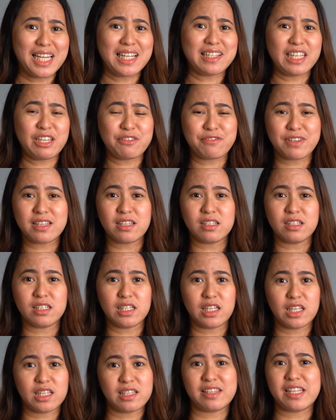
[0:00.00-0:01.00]
And even
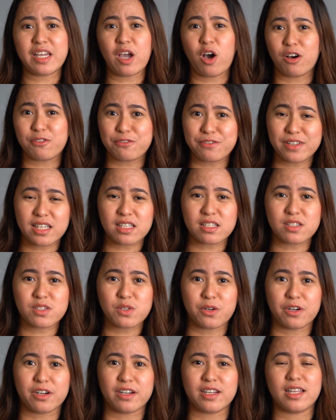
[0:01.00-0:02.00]
in the office
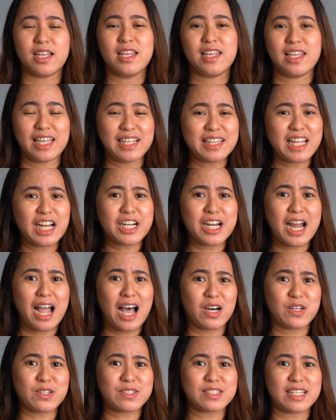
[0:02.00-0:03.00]
or in our
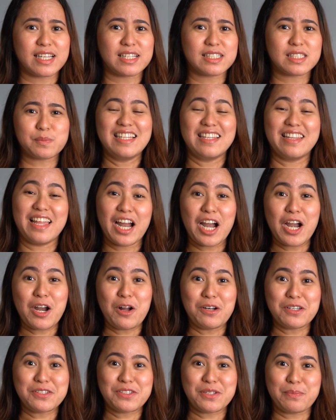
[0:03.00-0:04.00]
houses, they are
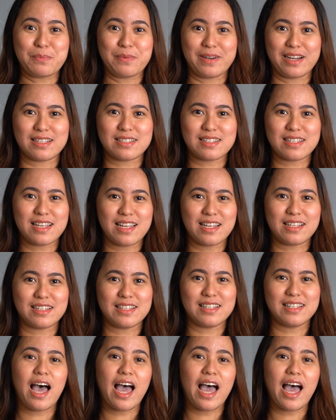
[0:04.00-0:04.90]
also present.